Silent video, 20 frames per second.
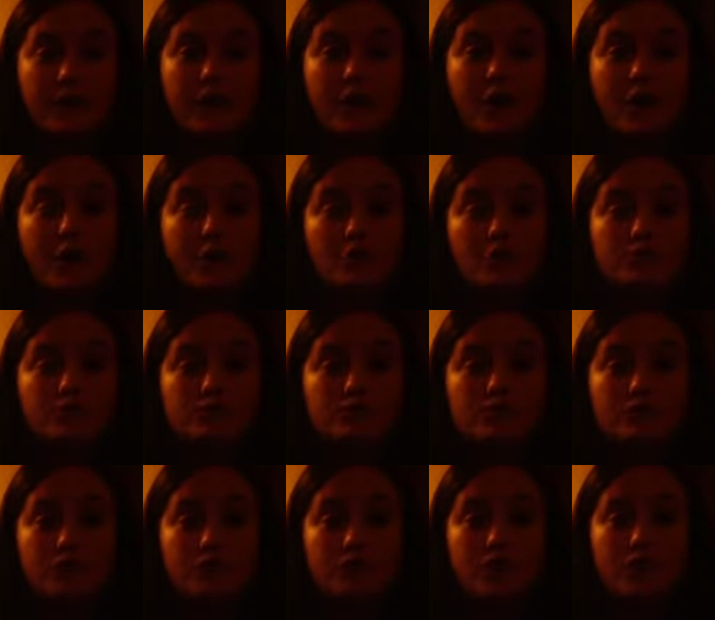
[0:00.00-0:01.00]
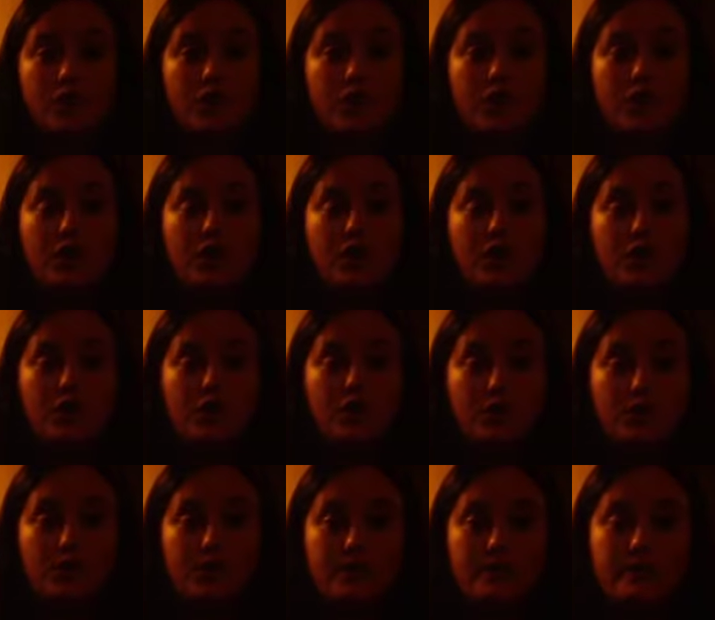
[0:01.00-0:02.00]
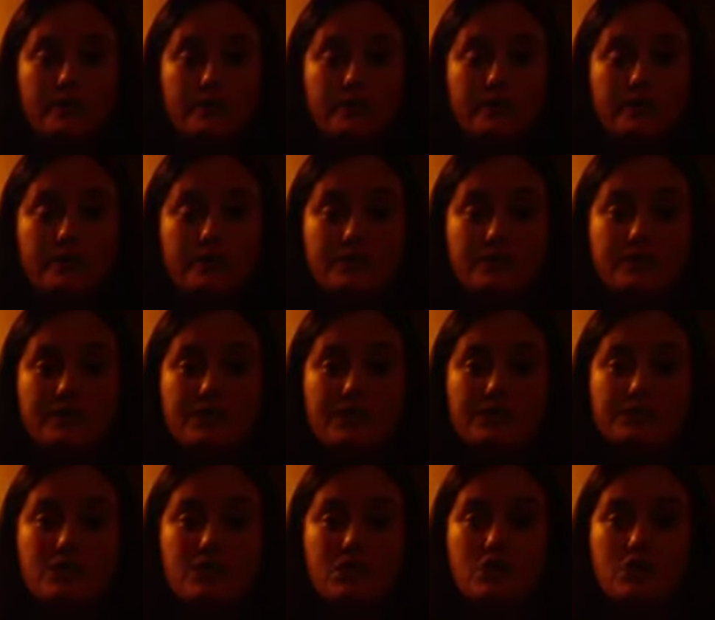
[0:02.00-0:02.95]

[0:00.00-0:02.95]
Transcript: homes or low-income communities